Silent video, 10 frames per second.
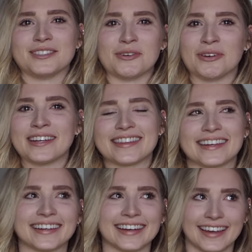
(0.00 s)
do
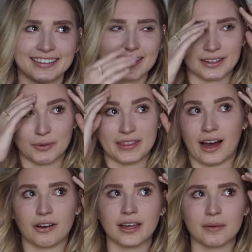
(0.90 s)
anything again like
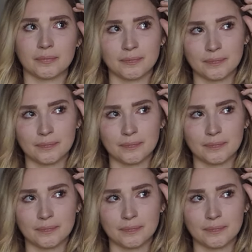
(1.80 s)
without him.